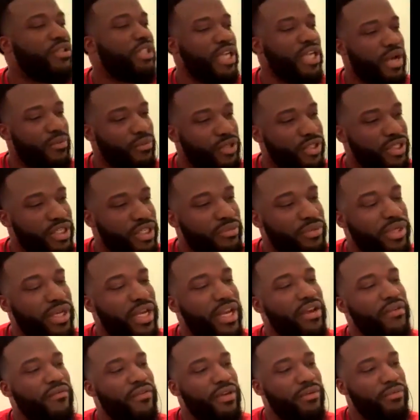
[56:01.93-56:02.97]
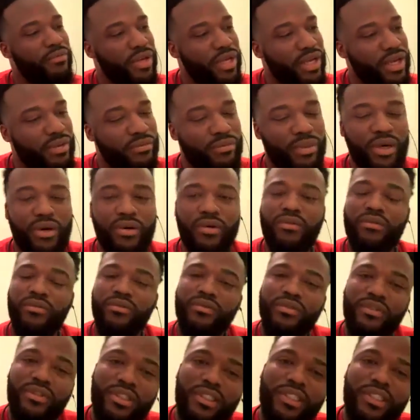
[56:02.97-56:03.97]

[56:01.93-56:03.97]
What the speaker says: 2 championships and MVP in both.